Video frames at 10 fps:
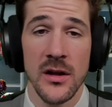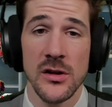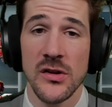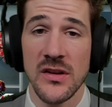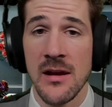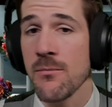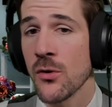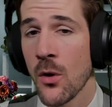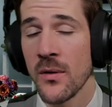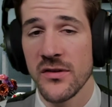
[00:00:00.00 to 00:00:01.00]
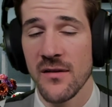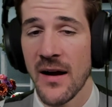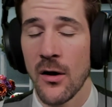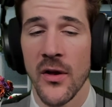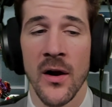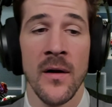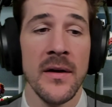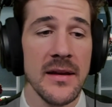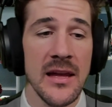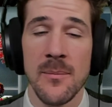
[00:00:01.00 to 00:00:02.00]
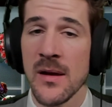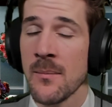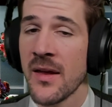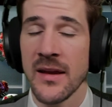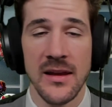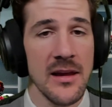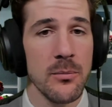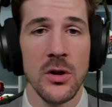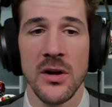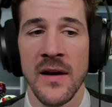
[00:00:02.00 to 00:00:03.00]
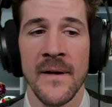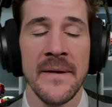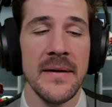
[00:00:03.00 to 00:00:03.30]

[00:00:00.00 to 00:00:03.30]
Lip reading: You just keep throwing stuff out there, keep emailing, keep looking.